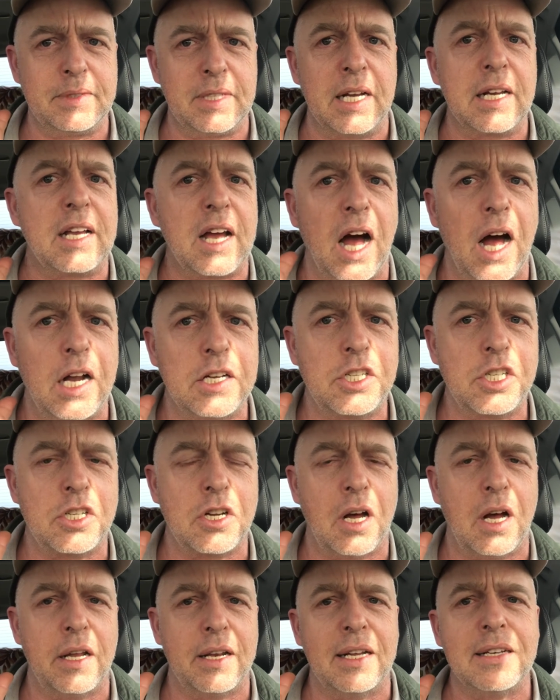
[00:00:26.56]
God
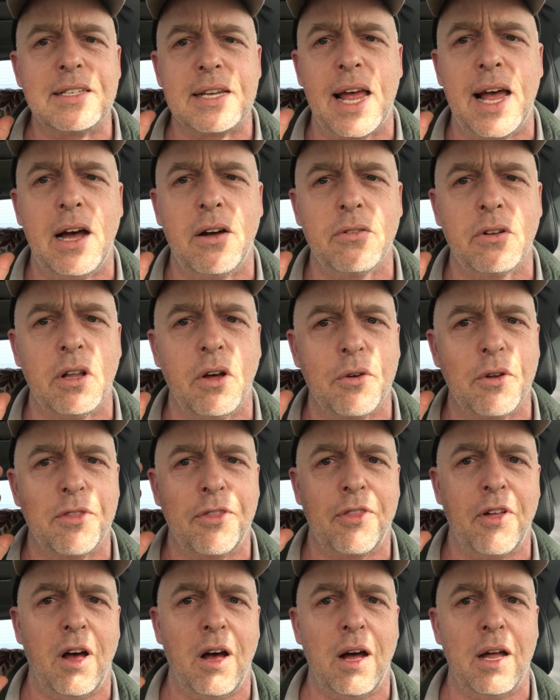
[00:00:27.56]
shot, a download, a
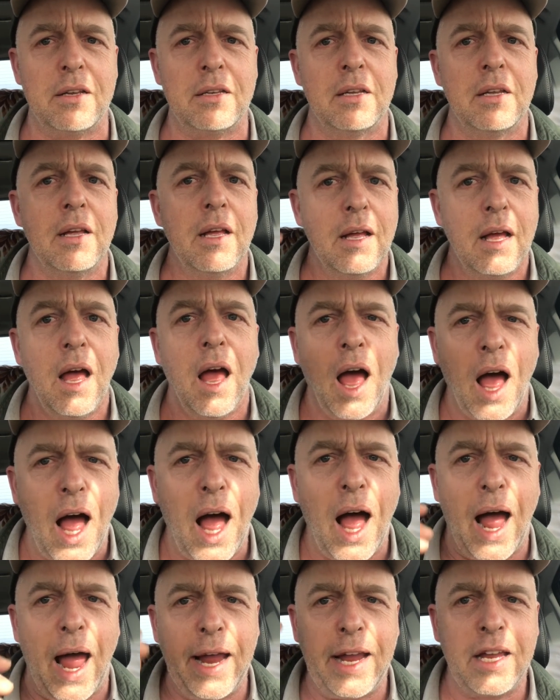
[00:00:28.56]
thought,
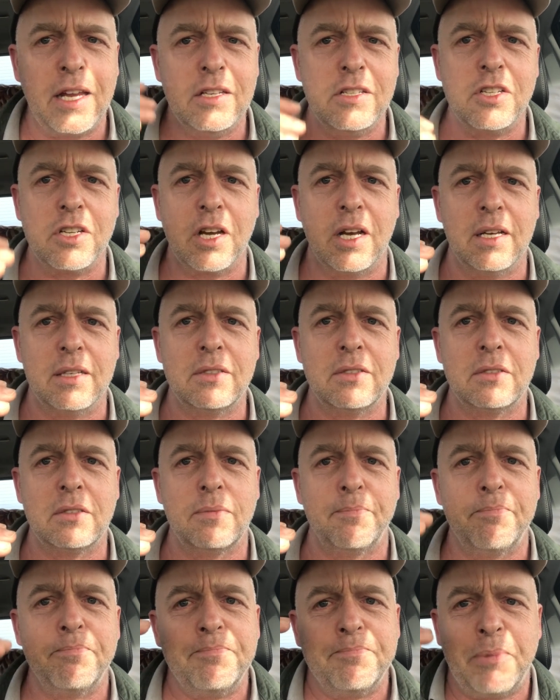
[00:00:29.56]
I can just
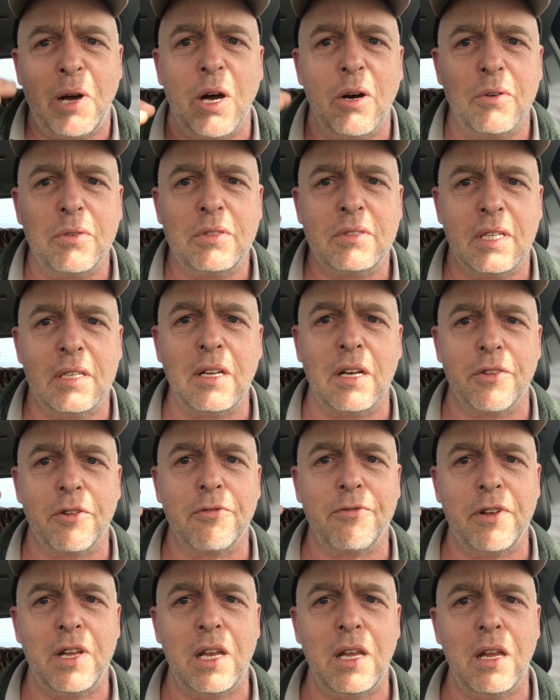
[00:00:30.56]
post another
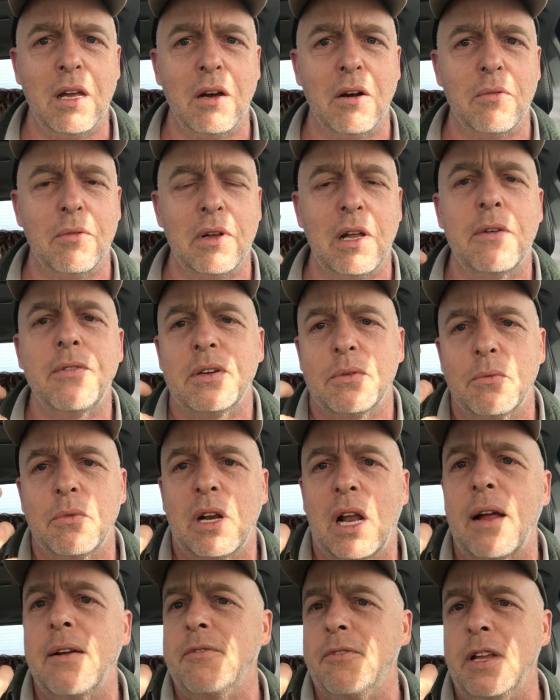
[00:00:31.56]
video
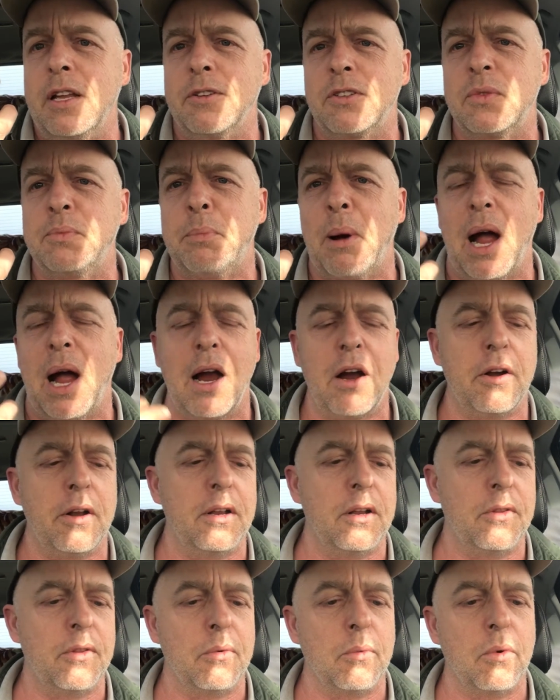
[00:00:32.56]
when I'm inspired, in
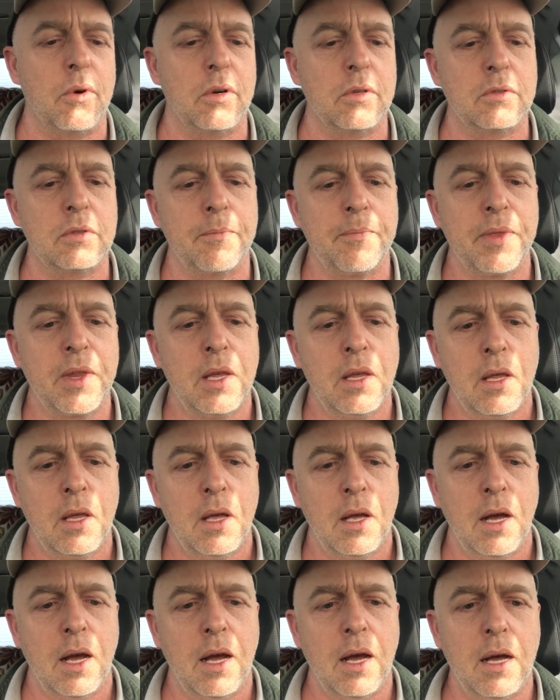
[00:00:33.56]
other words.
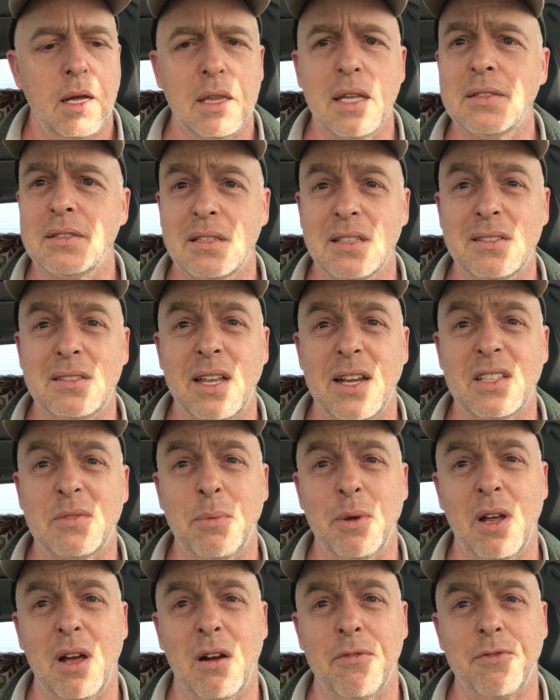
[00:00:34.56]
Listen, this takes
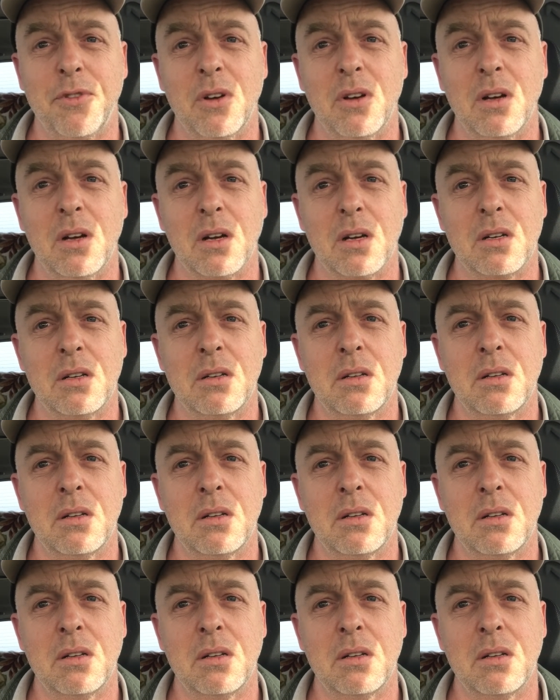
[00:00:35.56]
me off the hook.